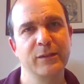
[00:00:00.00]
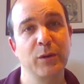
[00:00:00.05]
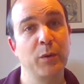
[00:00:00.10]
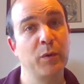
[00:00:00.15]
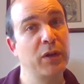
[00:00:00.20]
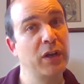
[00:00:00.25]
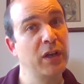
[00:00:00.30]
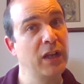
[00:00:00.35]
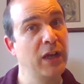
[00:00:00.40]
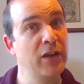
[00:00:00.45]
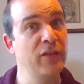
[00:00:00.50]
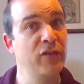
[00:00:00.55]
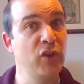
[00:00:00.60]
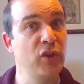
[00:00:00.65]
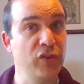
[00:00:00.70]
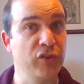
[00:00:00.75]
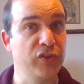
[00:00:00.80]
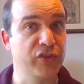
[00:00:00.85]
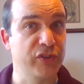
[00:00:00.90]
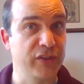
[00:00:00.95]
Well, what a load of
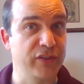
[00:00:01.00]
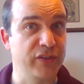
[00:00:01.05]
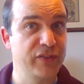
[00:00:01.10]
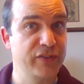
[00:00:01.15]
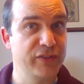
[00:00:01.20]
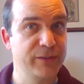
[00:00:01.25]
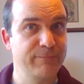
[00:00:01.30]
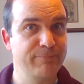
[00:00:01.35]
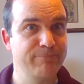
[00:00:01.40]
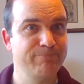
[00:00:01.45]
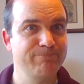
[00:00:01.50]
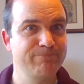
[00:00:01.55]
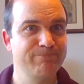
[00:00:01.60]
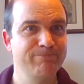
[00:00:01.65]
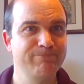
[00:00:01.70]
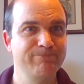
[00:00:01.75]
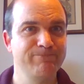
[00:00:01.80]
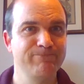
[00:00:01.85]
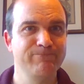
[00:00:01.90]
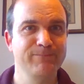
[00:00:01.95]
nonsense.
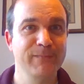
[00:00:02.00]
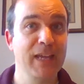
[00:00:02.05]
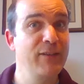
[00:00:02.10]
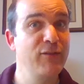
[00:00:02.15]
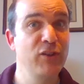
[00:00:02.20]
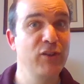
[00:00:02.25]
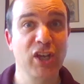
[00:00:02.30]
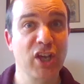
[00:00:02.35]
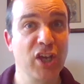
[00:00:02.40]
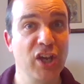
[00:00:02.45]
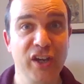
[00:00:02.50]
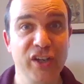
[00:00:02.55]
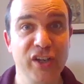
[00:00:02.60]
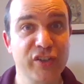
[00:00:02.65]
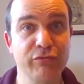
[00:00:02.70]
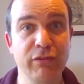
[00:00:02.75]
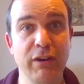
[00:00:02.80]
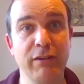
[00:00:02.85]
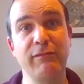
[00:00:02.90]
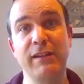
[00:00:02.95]
Even a
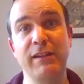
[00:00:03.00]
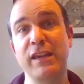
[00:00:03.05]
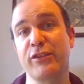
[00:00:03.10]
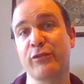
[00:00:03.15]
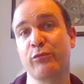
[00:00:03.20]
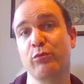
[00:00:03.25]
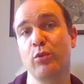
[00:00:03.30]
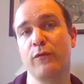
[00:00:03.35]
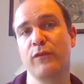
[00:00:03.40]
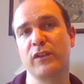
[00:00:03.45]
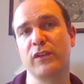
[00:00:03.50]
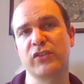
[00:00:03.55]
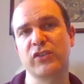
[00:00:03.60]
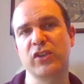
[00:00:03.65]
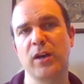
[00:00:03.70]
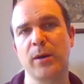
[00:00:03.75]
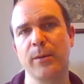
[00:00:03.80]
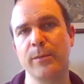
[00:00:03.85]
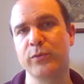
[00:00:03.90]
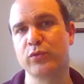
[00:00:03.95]
cursory read through of the
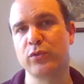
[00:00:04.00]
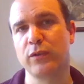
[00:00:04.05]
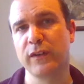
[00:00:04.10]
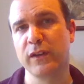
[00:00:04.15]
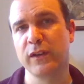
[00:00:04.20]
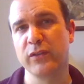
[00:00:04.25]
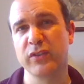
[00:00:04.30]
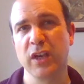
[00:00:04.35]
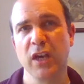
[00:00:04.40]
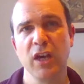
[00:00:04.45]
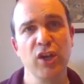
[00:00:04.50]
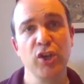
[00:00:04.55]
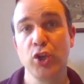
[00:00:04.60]
Psalms reveals